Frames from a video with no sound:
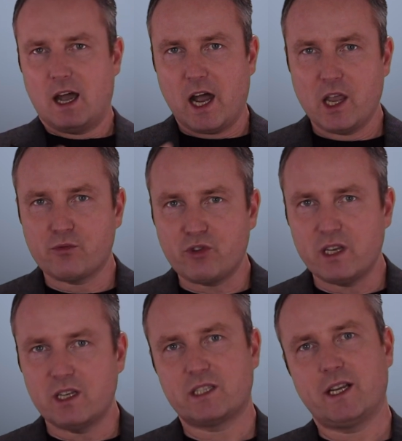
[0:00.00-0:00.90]
I have
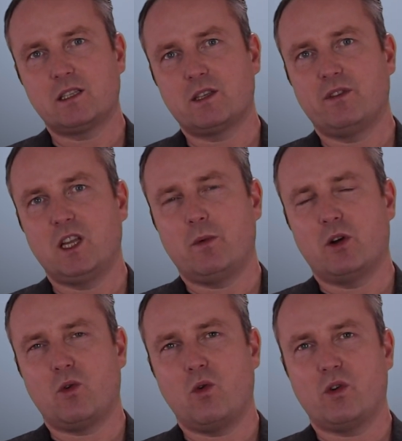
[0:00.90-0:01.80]
written extensively
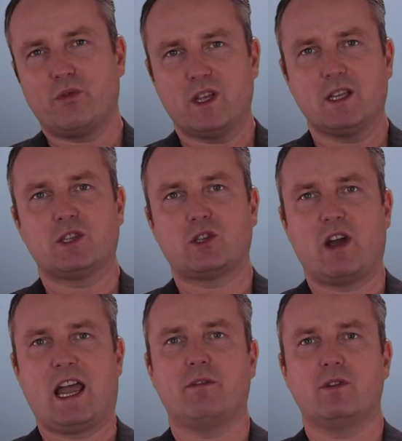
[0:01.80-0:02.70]
about all of this, so
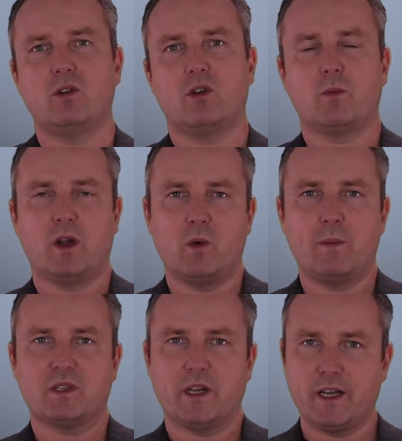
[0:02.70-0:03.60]
have a look on my
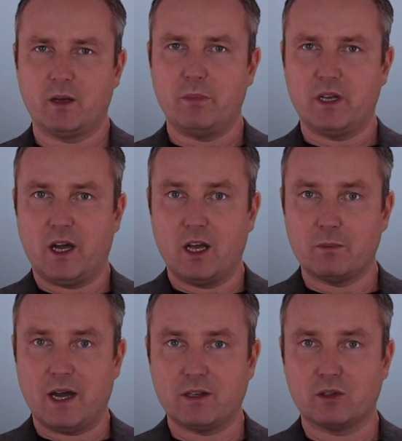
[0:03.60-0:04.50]
website at
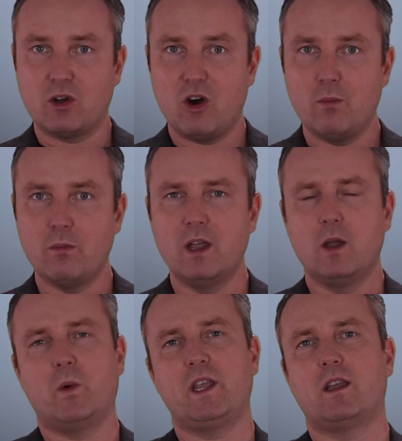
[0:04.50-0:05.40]
bernardmarr.com,
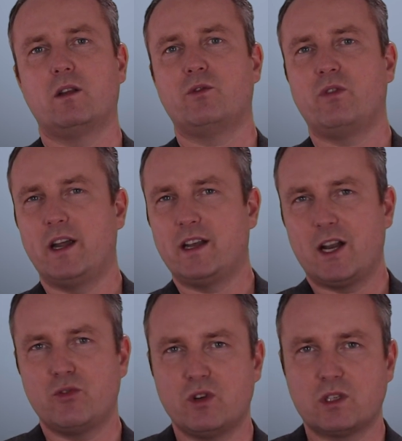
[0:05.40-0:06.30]
where you can find
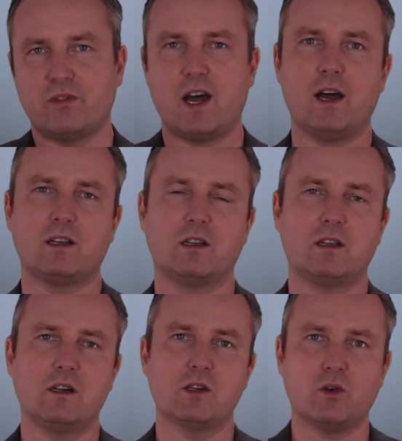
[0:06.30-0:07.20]
hundreds of
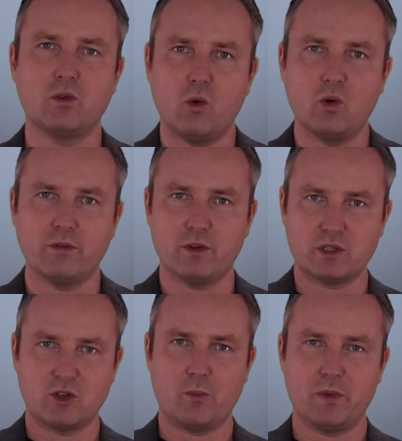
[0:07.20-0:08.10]
articles on all of those
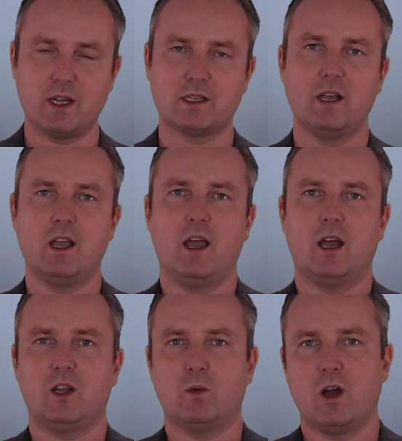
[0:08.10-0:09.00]
topics,
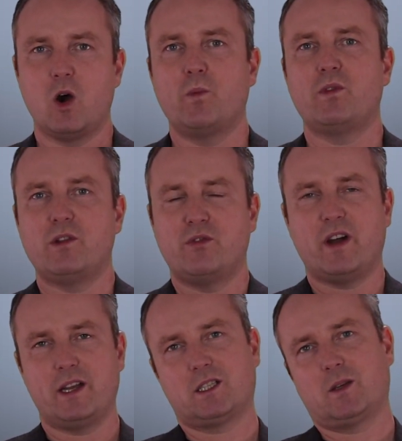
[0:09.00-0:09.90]
and you will hopefully
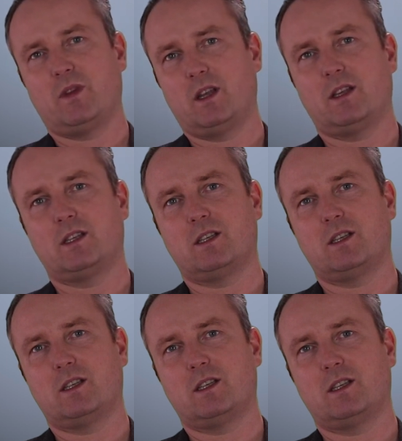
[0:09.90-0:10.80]
find something that is
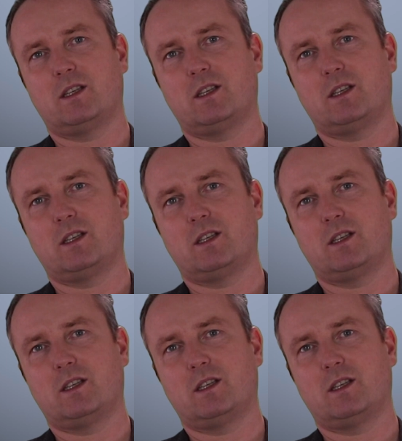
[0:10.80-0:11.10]
interesting.